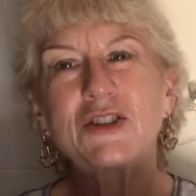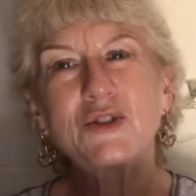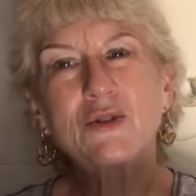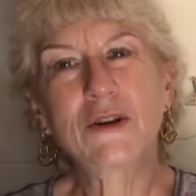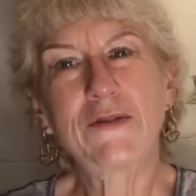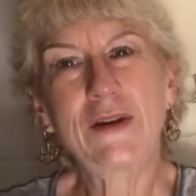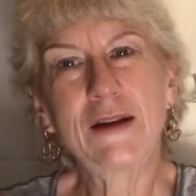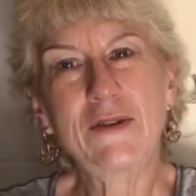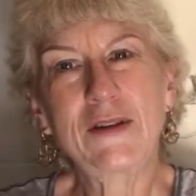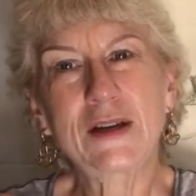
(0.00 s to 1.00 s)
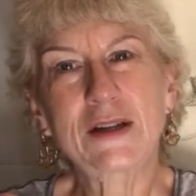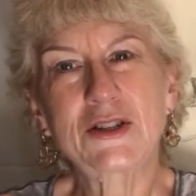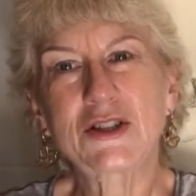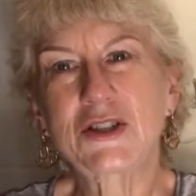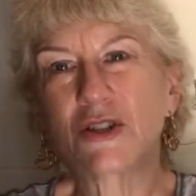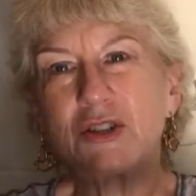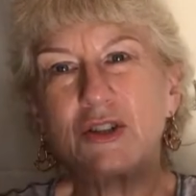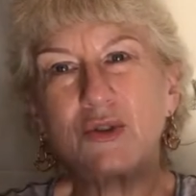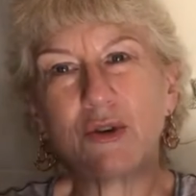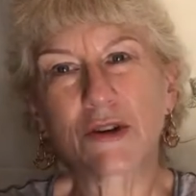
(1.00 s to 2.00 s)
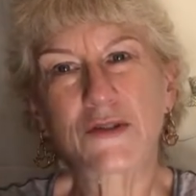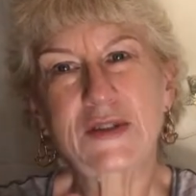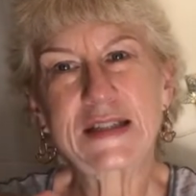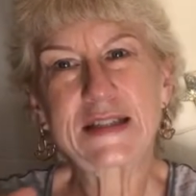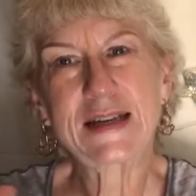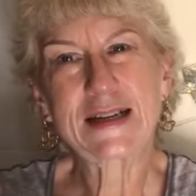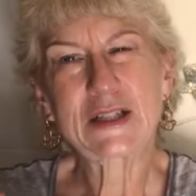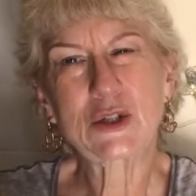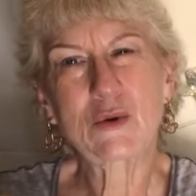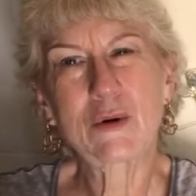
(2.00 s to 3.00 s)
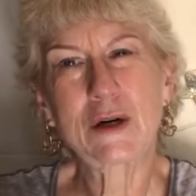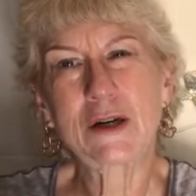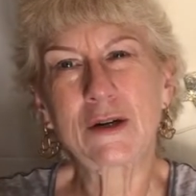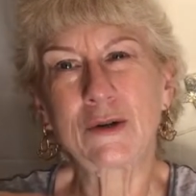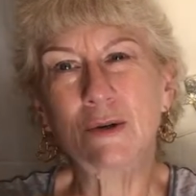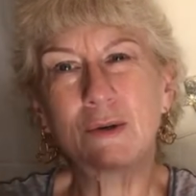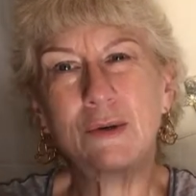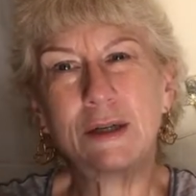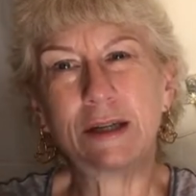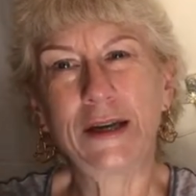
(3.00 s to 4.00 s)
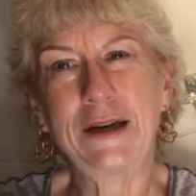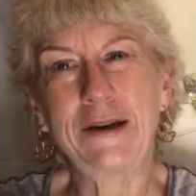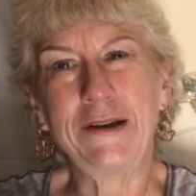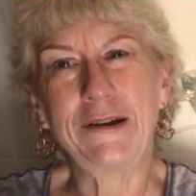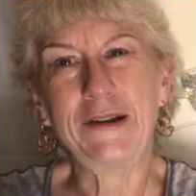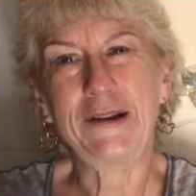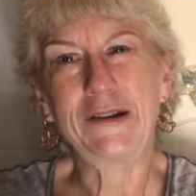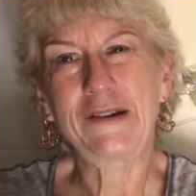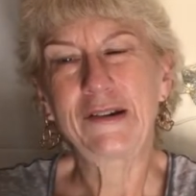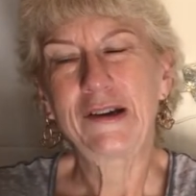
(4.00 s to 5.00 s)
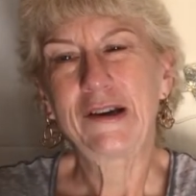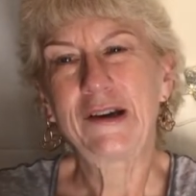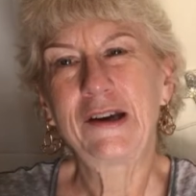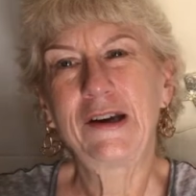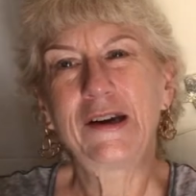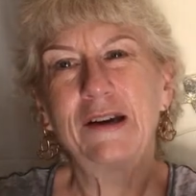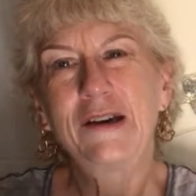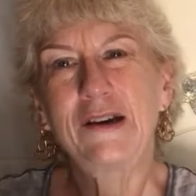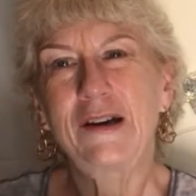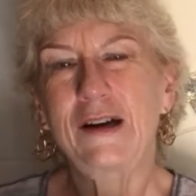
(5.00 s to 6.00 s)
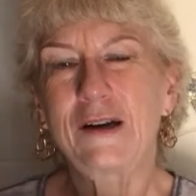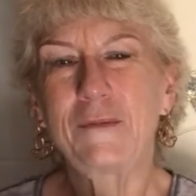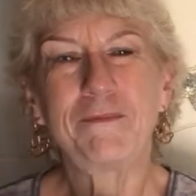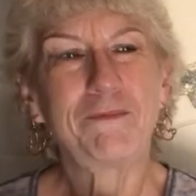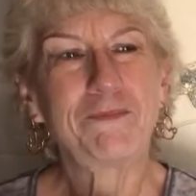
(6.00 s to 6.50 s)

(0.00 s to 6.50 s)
just sort of, everything's just sort of status quo, and um,